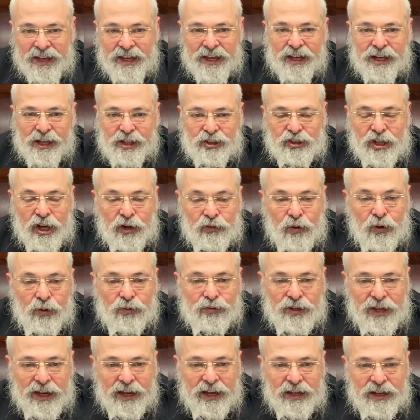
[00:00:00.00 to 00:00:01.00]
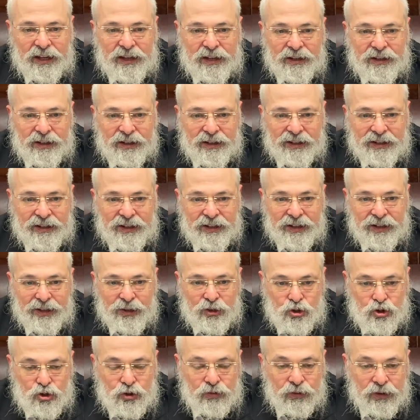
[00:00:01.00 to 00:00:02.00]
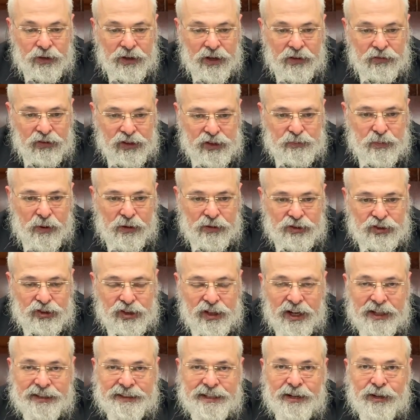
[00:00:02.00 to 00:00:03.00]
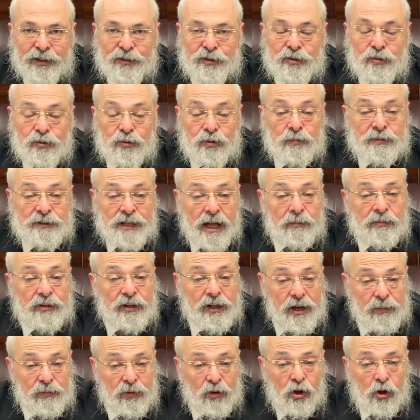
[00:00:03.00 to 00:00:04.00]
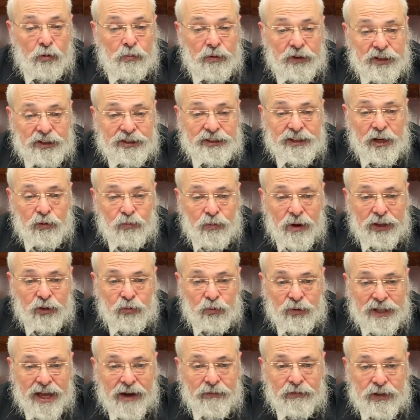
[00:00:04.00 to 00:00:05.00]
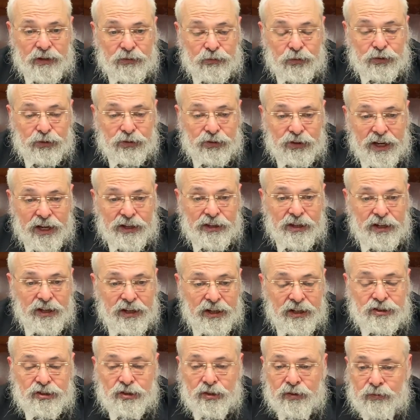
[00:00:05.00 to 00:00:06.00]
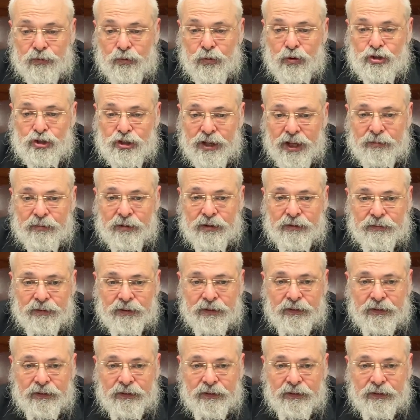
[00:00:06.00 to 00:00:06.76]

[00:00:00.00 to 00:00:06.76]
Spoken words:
So I wrote a tshuva, a response, and I sent it to Rabbi Ulman, the same one that we're davening for today, that he needs a refuah shleima.